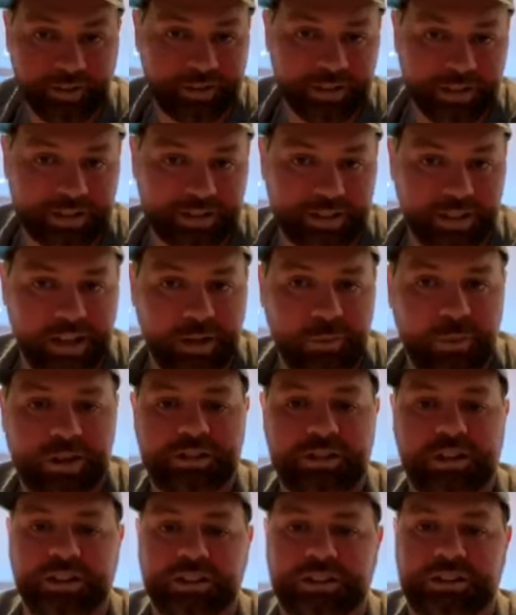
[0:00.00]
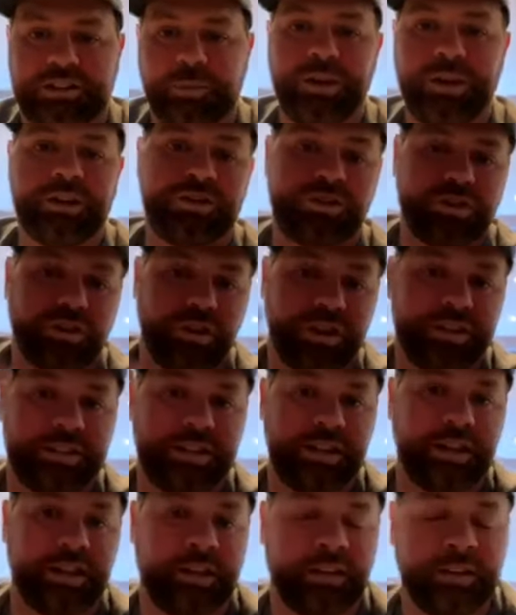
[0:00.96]
wanted to sing, which songs did we enjoy
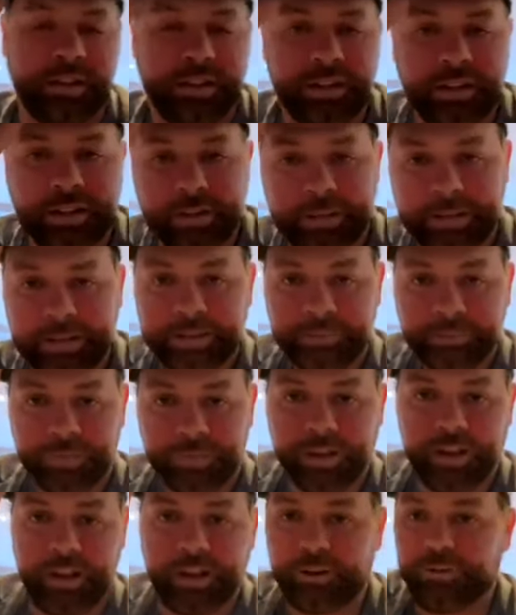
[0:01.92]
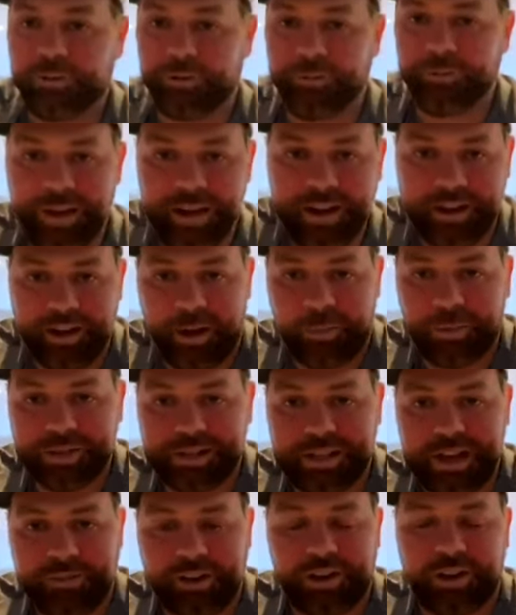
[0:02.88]
singing. Like for me, I
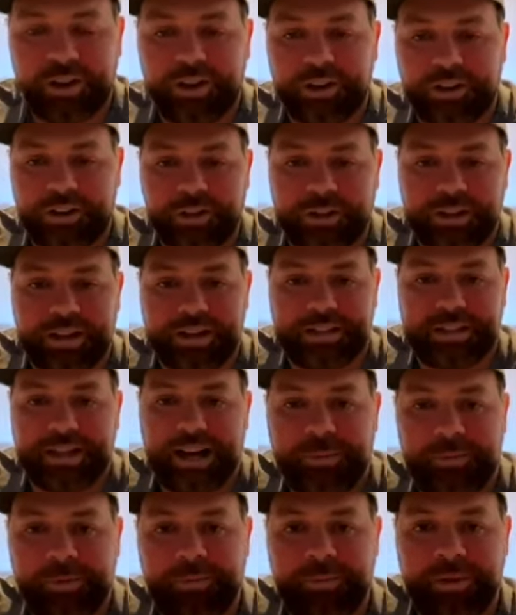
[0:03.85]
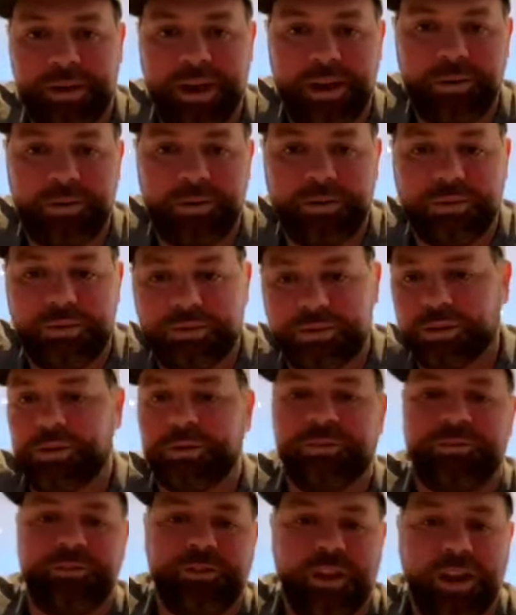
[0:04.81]
was never going to do this album without
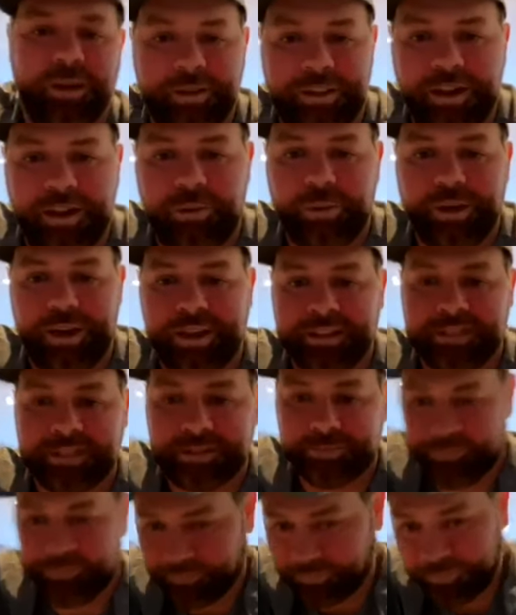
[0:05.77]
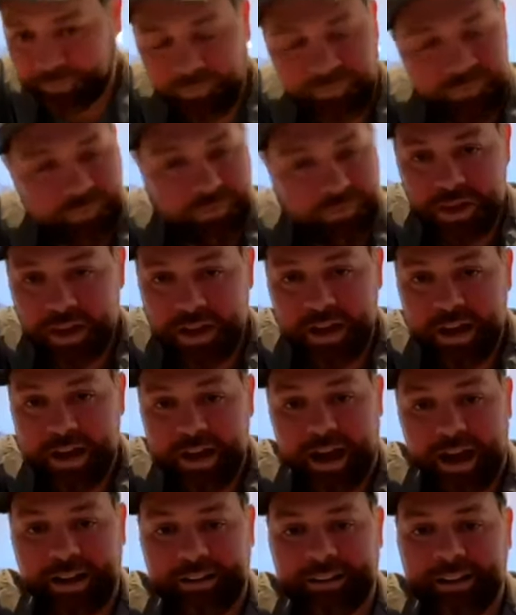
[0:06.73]
doing Flying Without Wings.
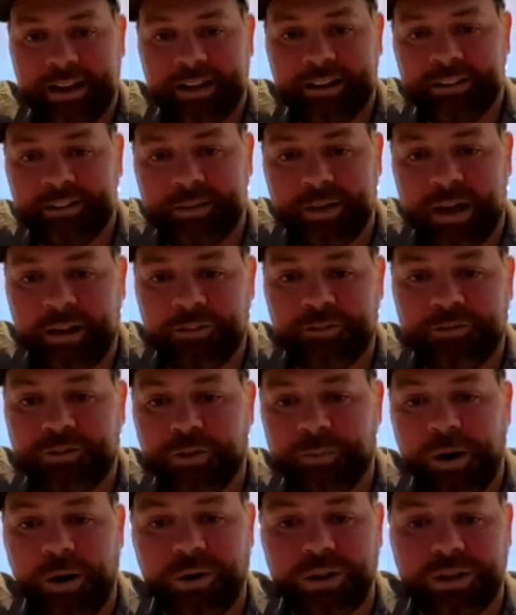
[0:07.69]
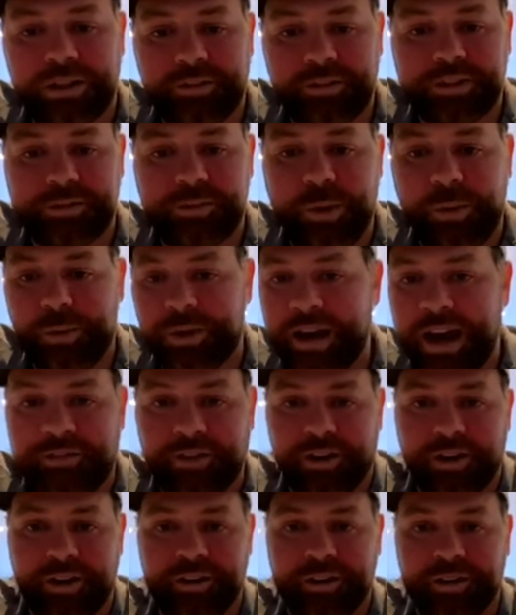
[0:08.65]
And, and and for both of us, we were
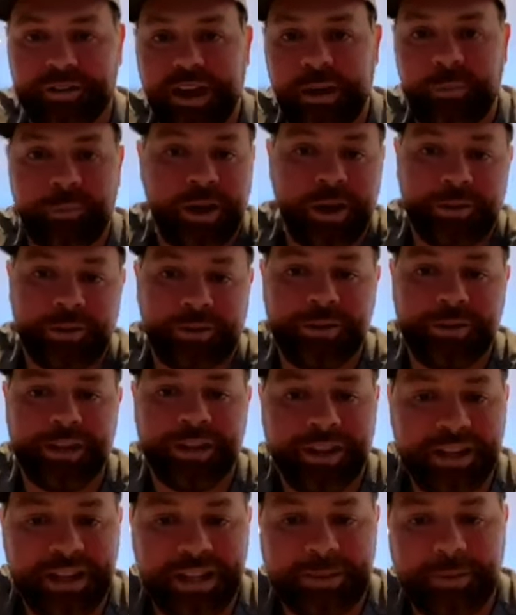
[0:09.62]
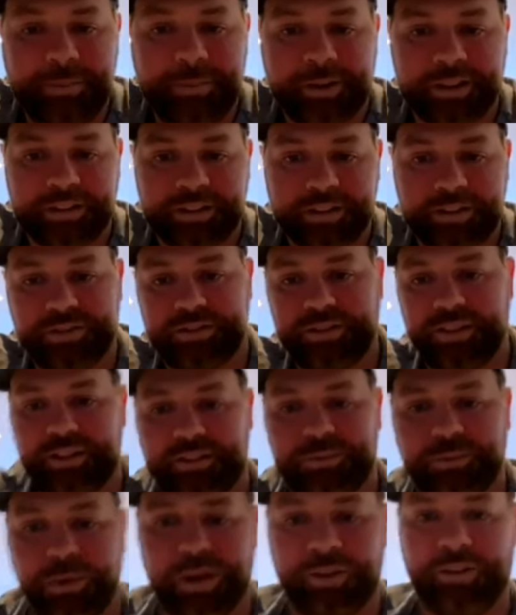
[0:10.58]
never going to do this album without doing You Need Me because it's
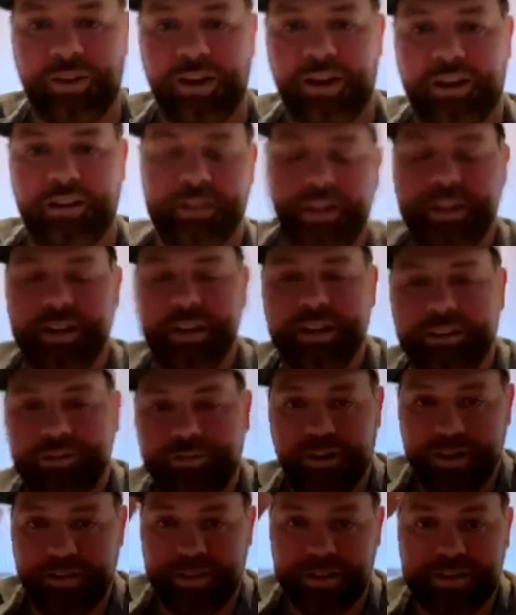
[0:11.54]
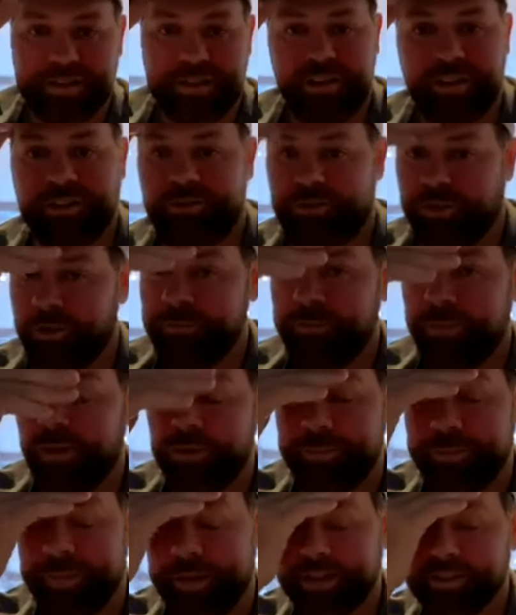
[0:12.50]
it's one of our favorite songs from
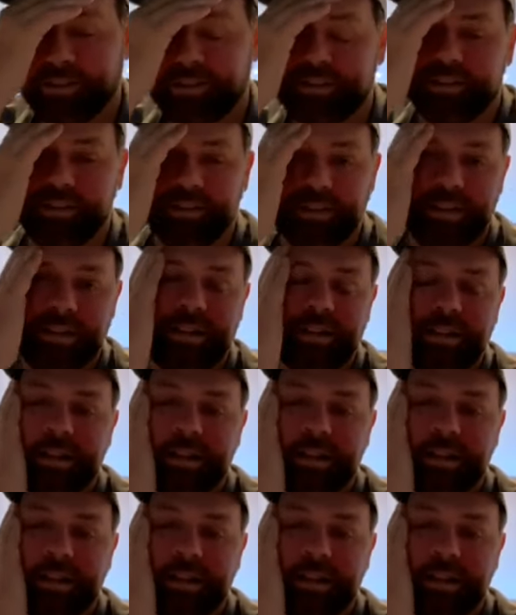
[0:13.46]
both bands.